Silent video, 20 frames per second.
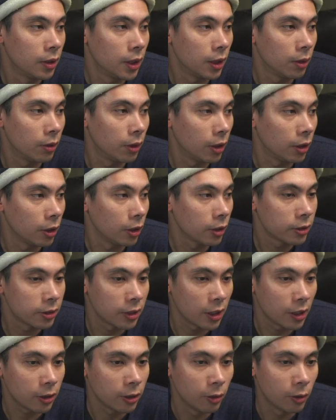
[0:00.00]
Now it looks
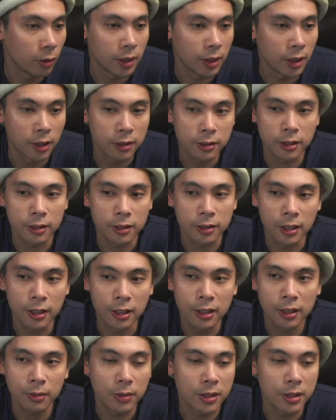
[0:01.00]
like no one else is
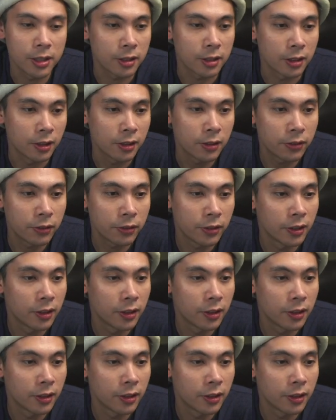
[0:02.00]
sending me stuff.